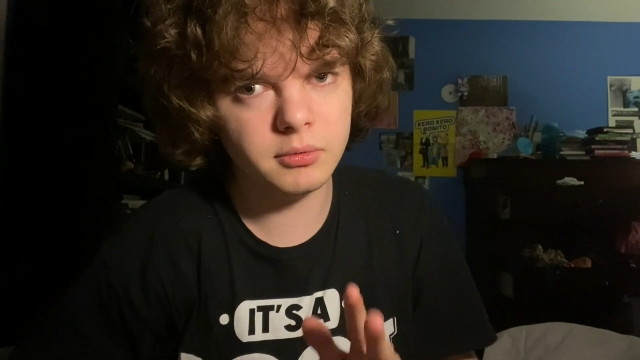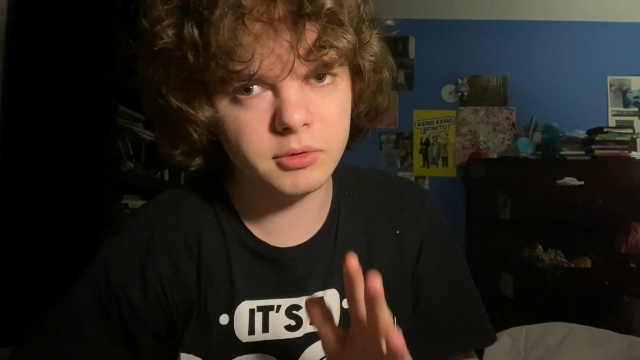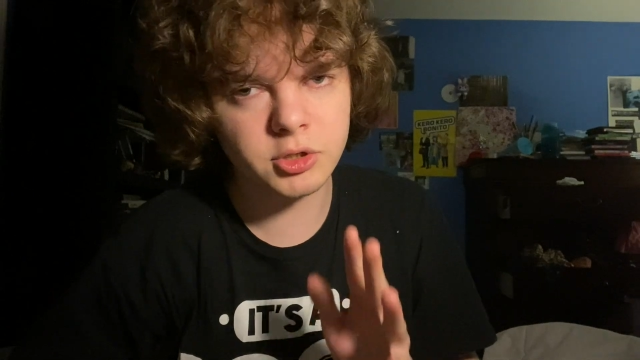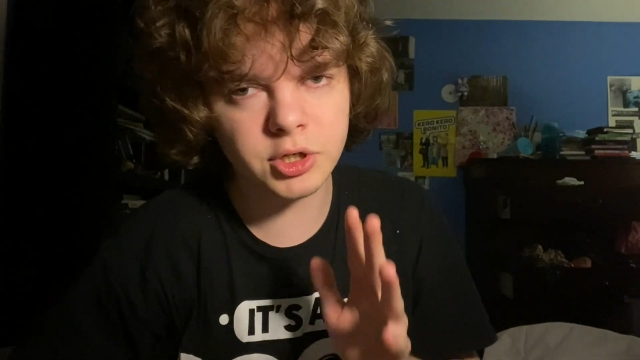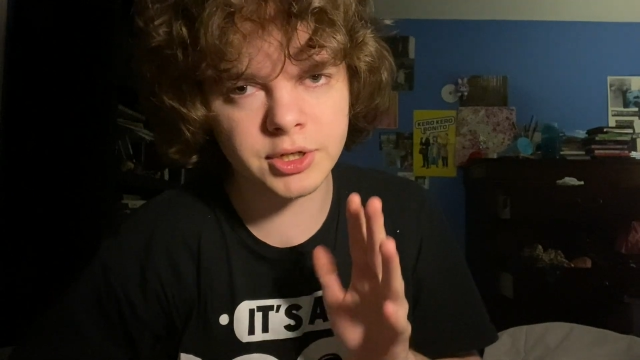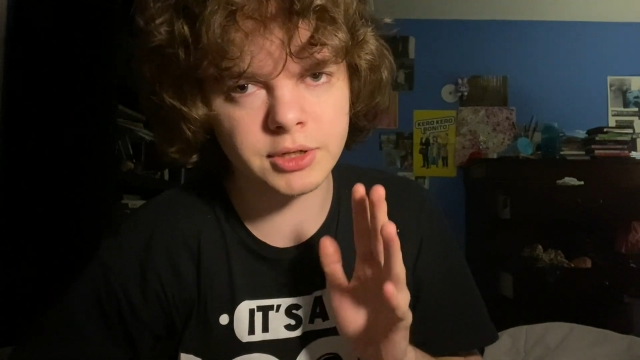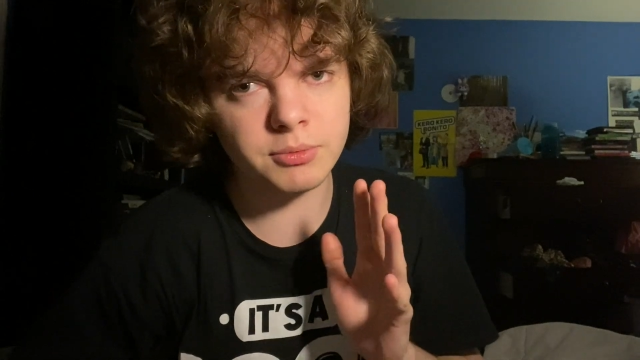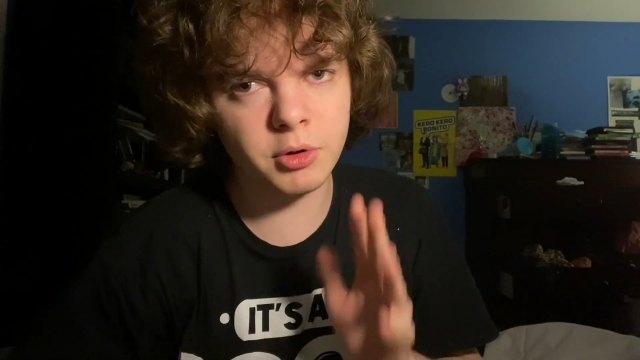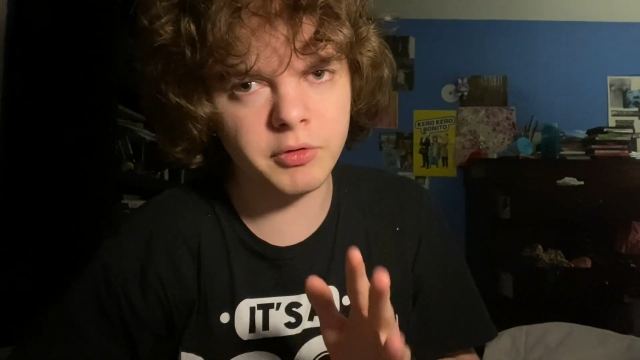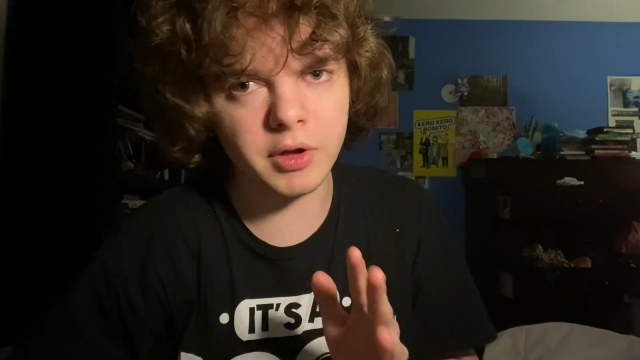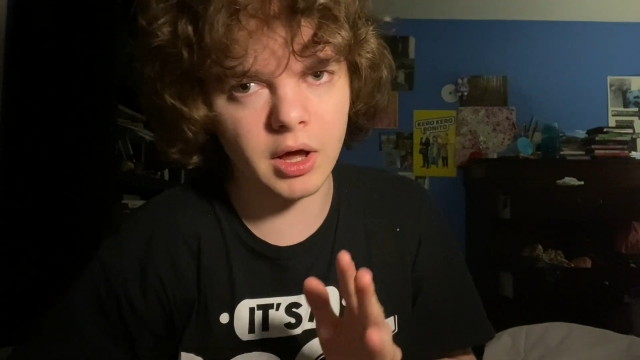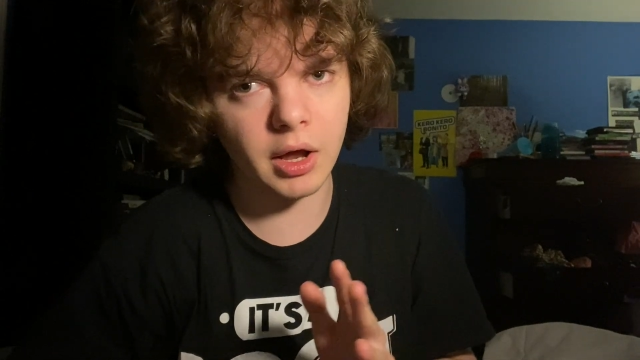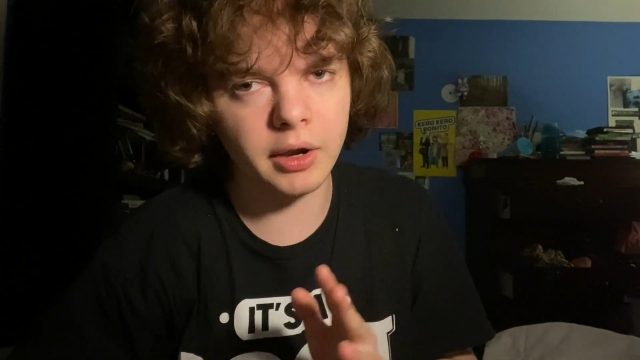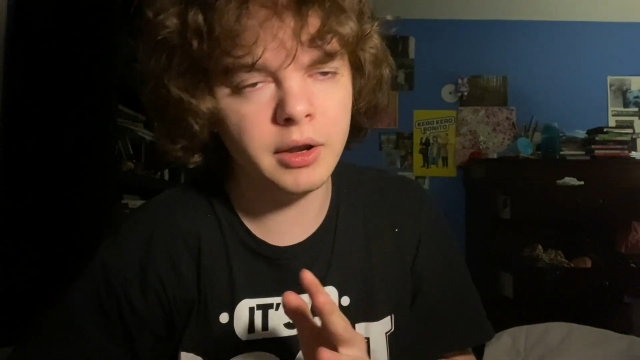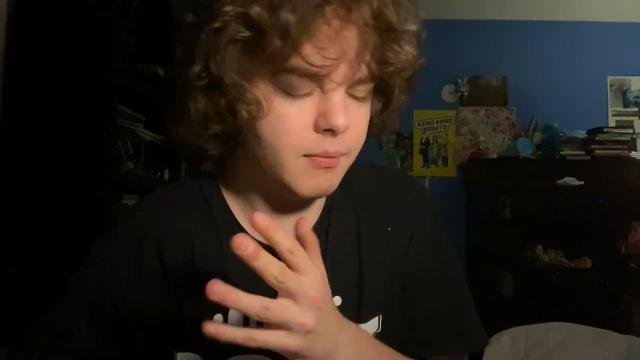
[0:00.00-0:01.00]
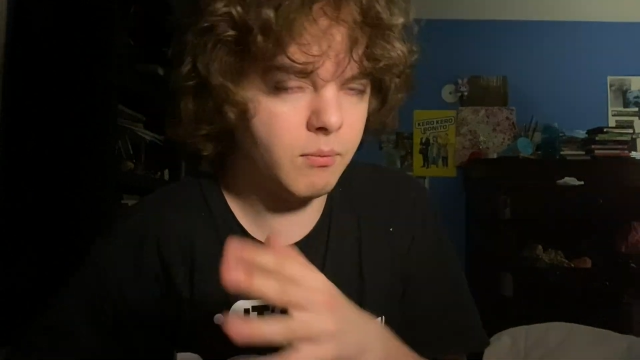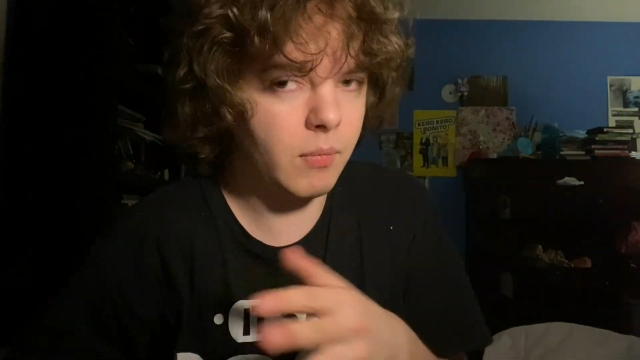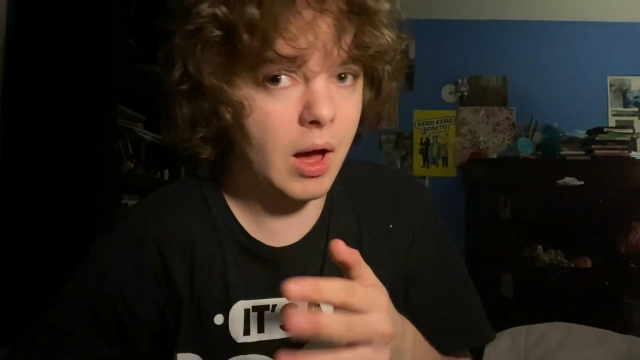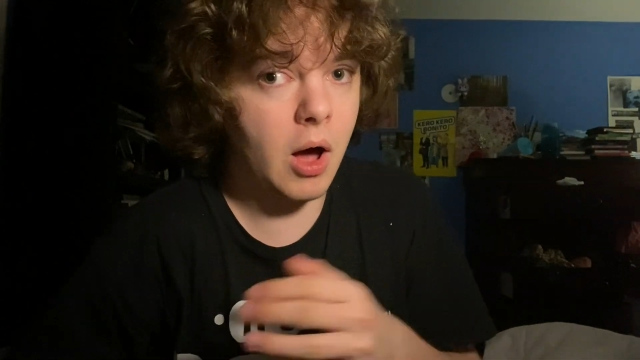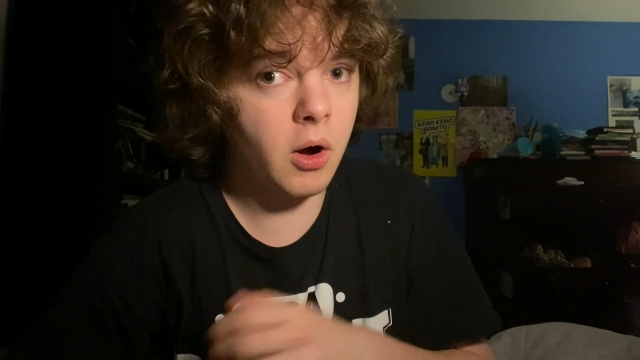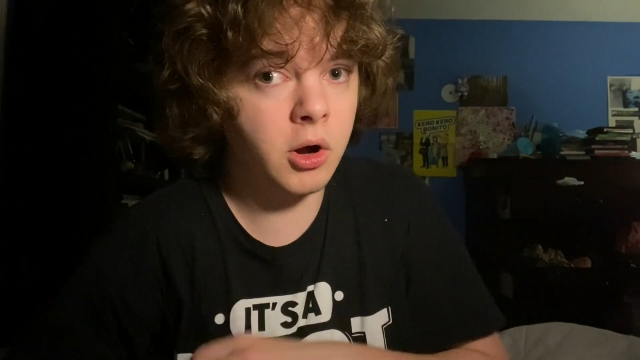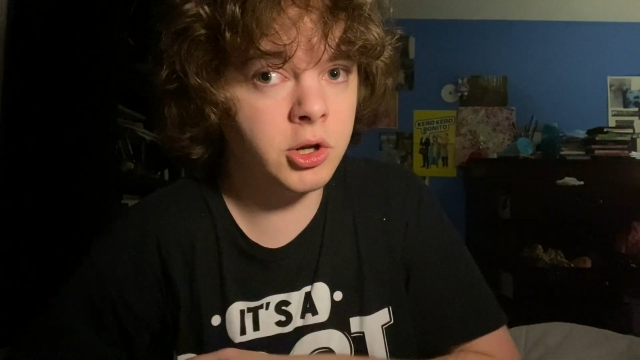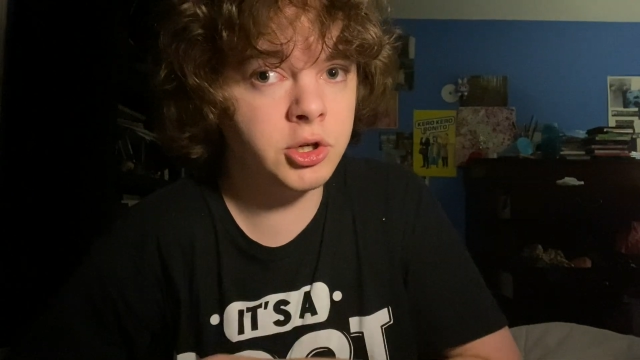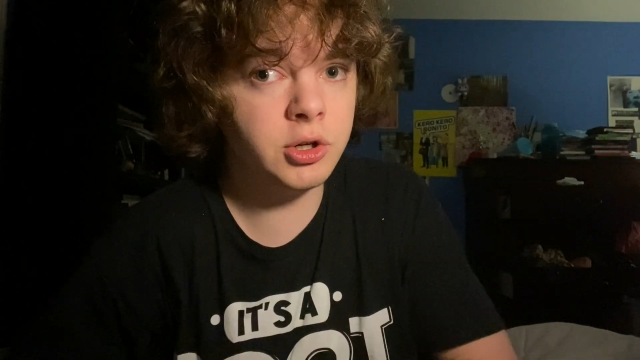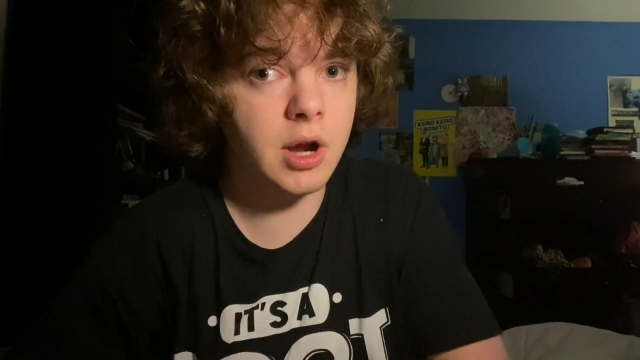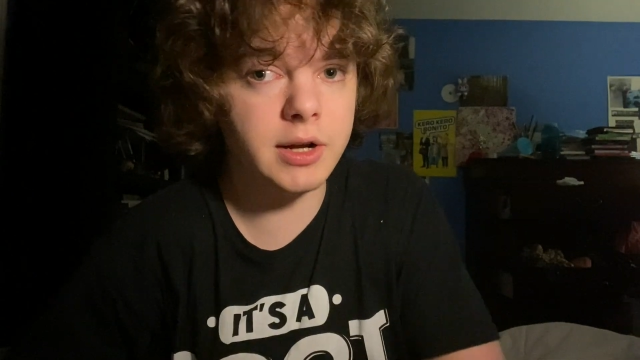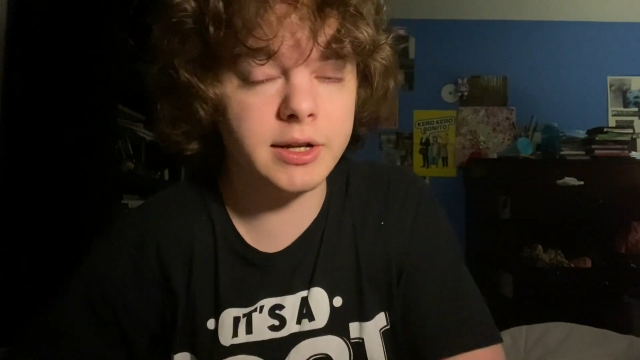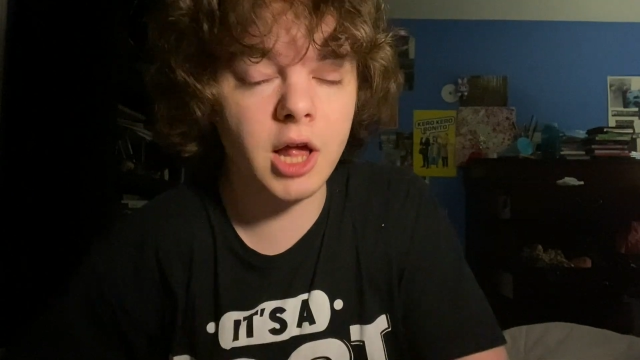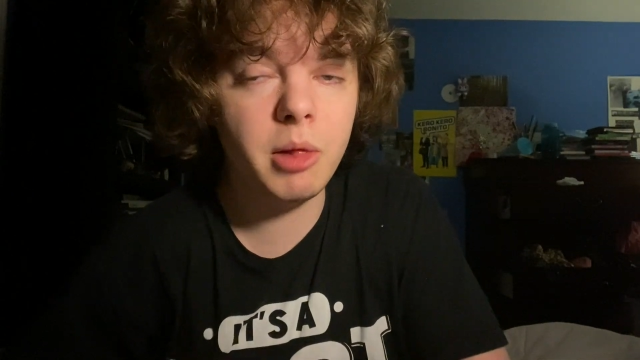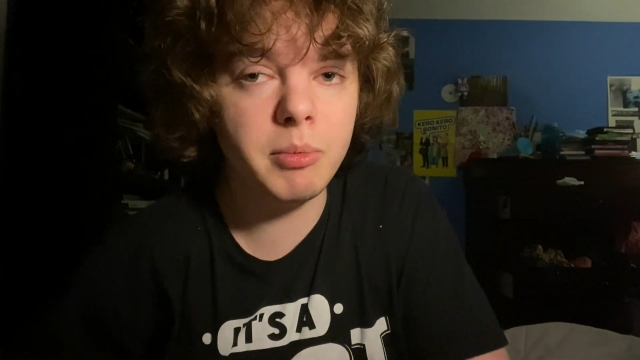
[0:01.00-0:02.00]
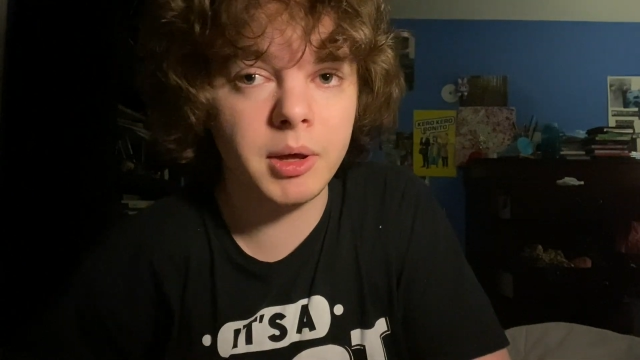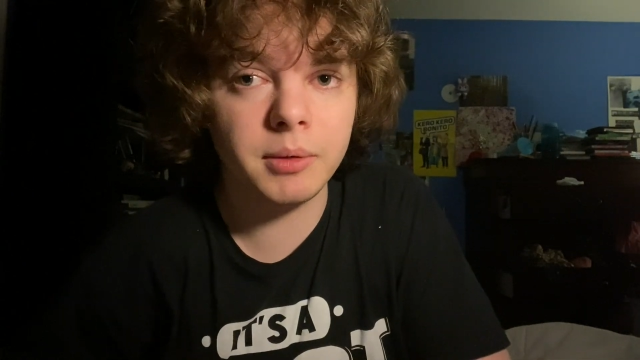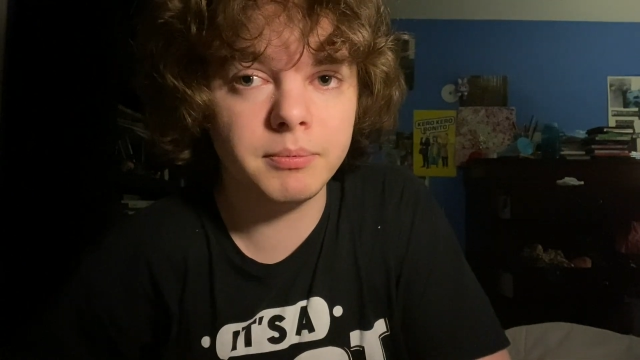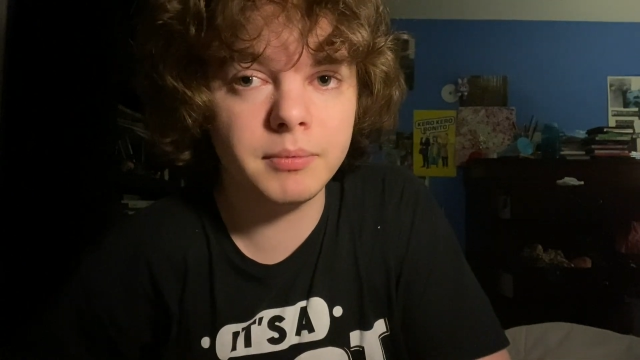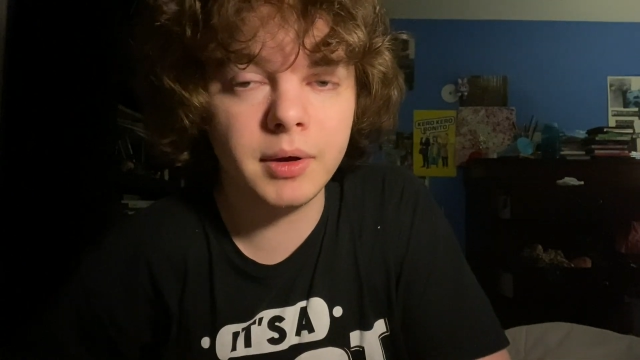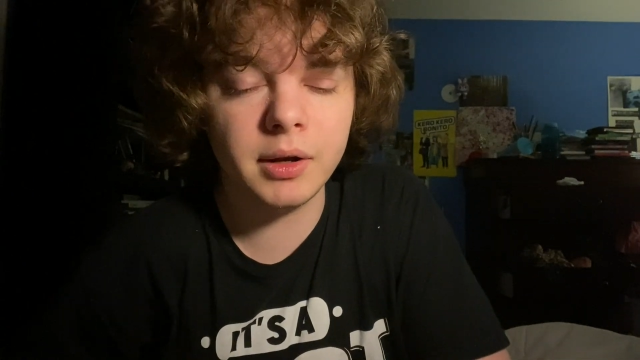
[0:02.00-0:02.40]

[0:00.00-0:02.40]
She says, moving on. How could you not tell me?